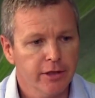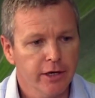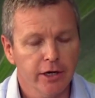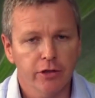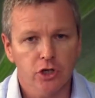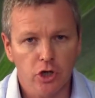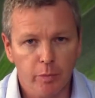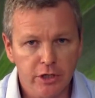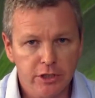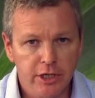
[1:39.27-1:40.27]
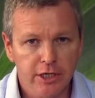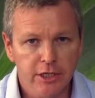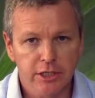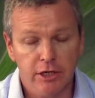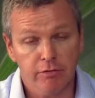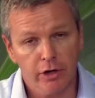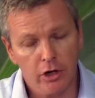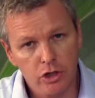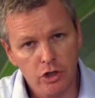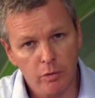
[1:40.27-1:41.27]
The shopping centers, if there
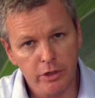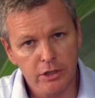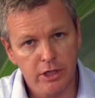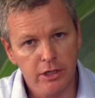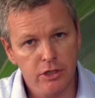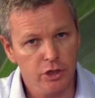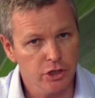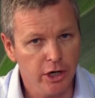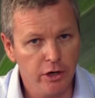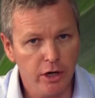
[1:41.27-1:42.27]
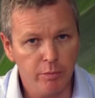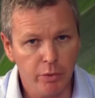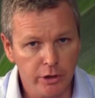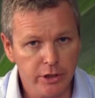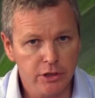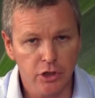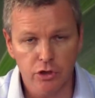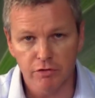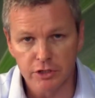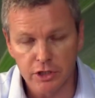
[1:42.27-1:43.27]
are shopping centers, are generally buildings that
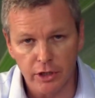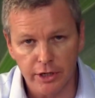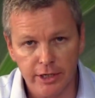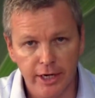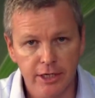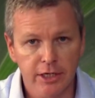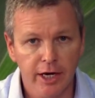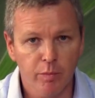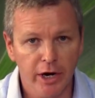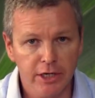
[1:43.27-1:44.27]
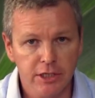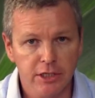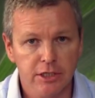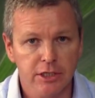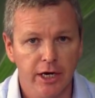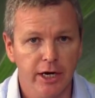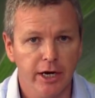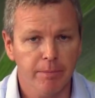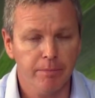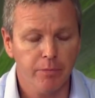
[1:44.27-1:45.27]
you visit on a day-to-day basis
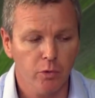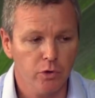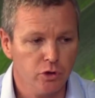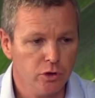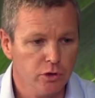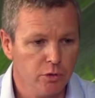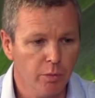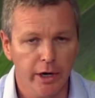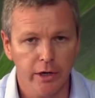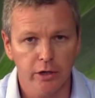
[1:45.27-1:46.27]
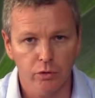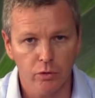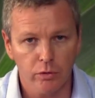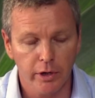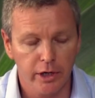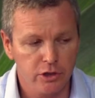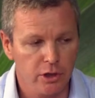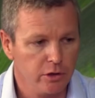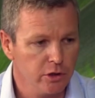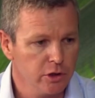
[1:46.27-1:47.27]
to buy your
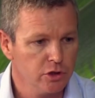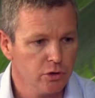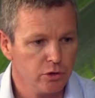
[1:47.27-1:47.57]
household goods.